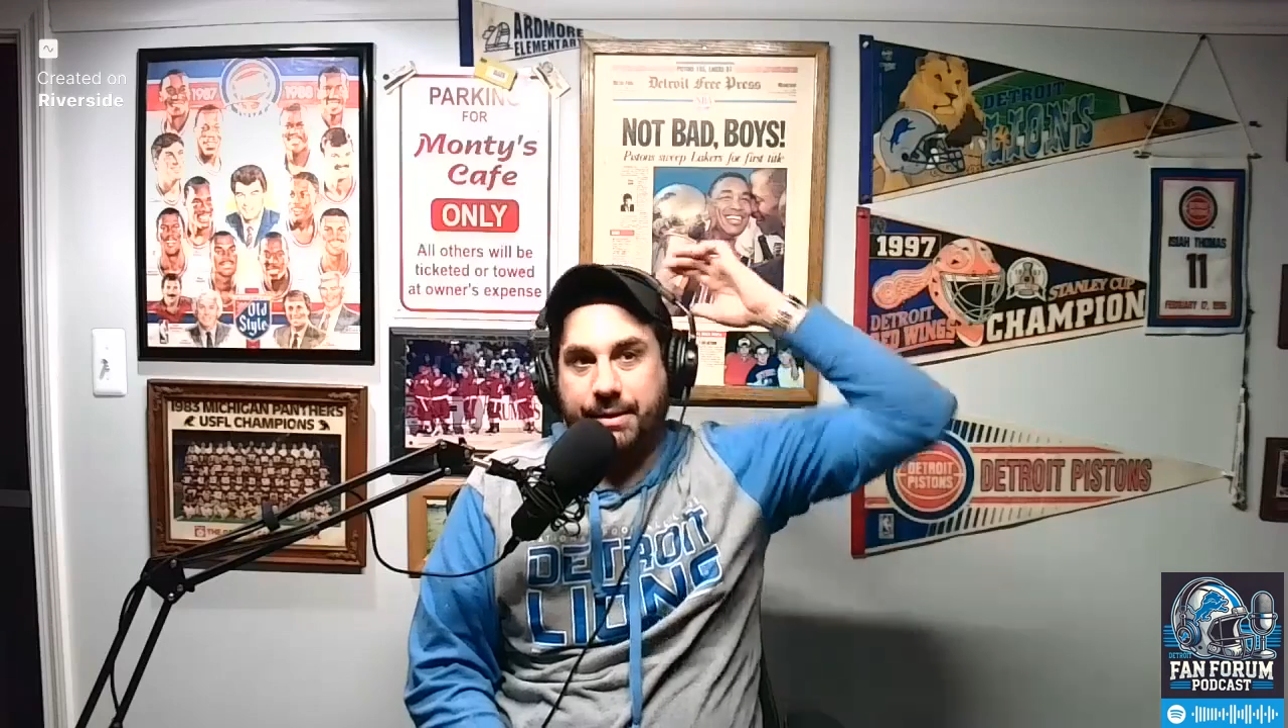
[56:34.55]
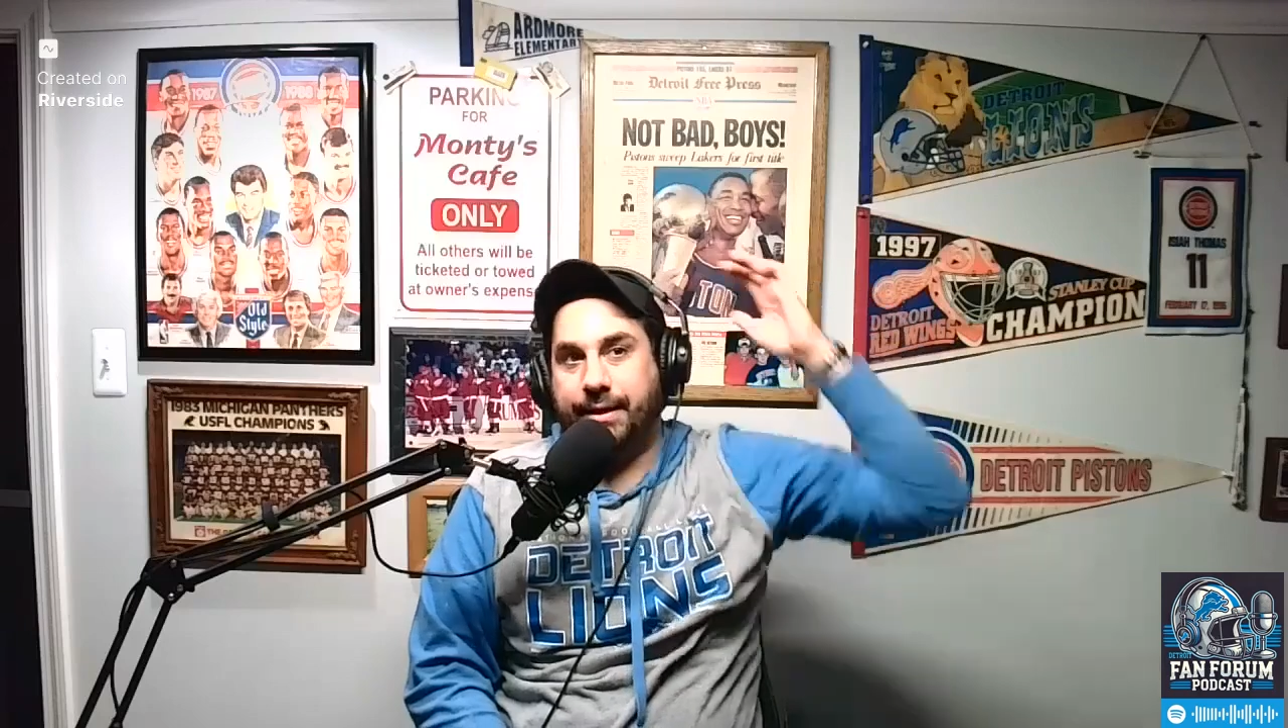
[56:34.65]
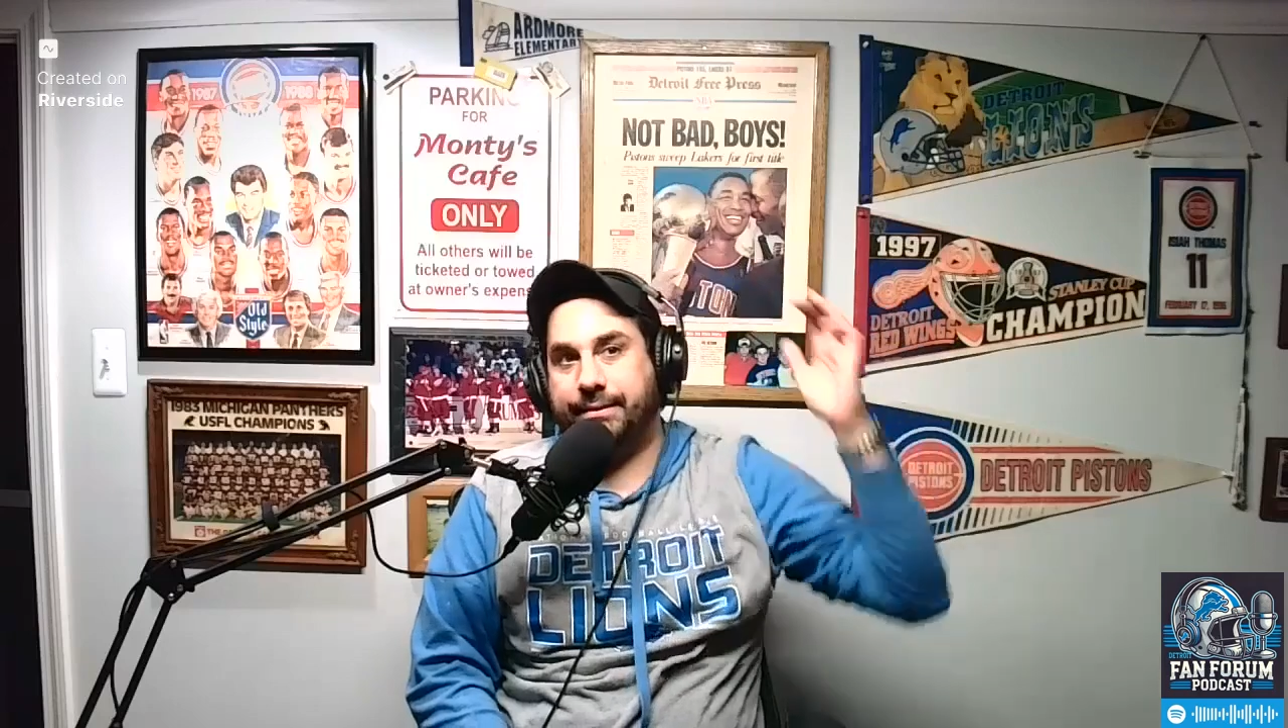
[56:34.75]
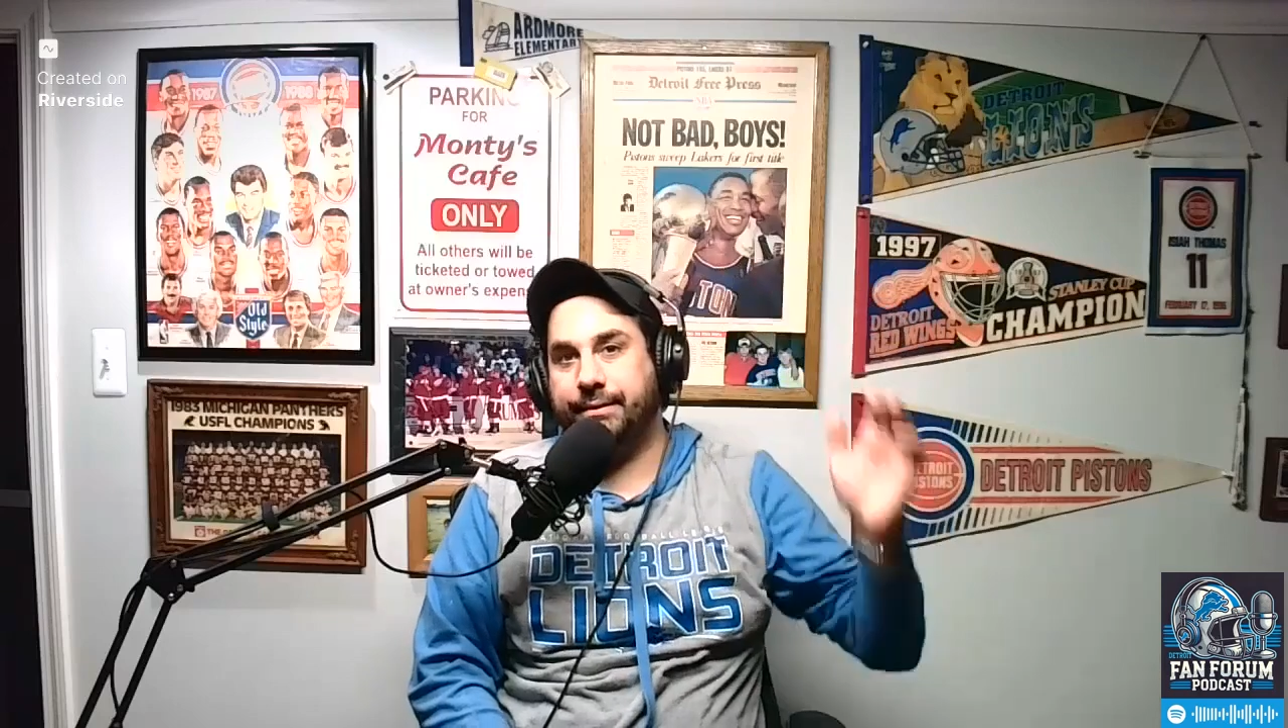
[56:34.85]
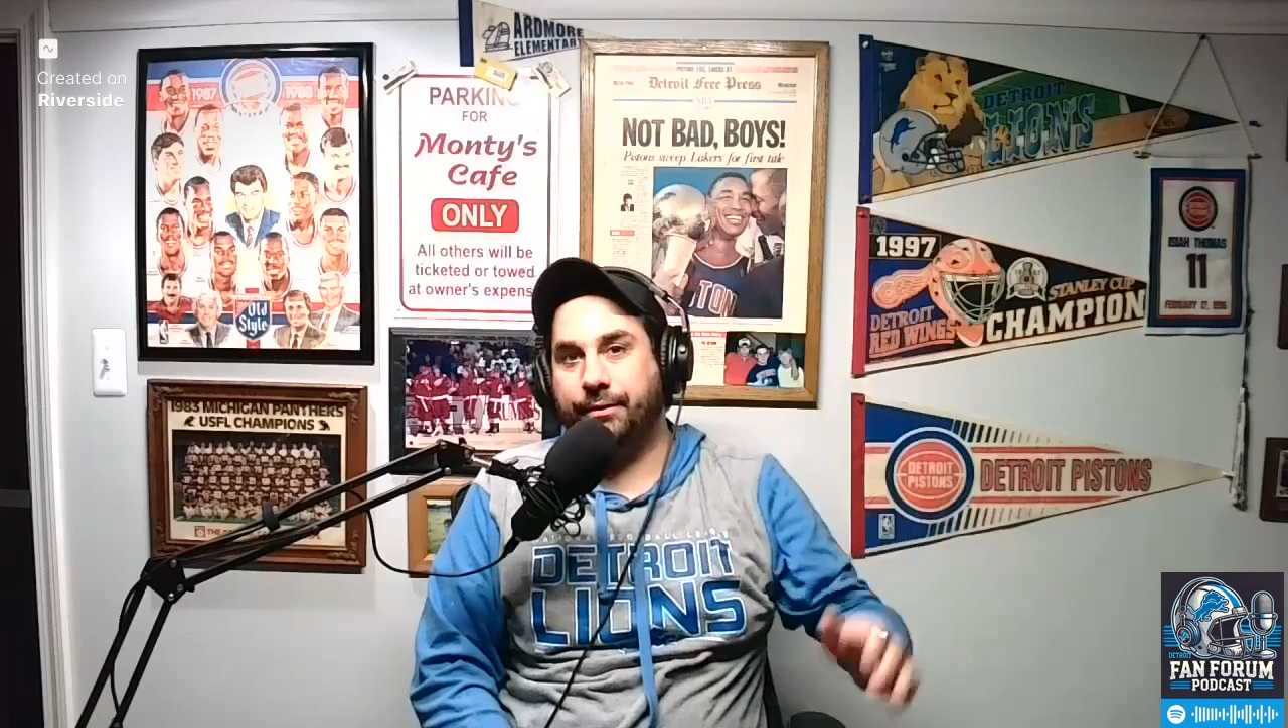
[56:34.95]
that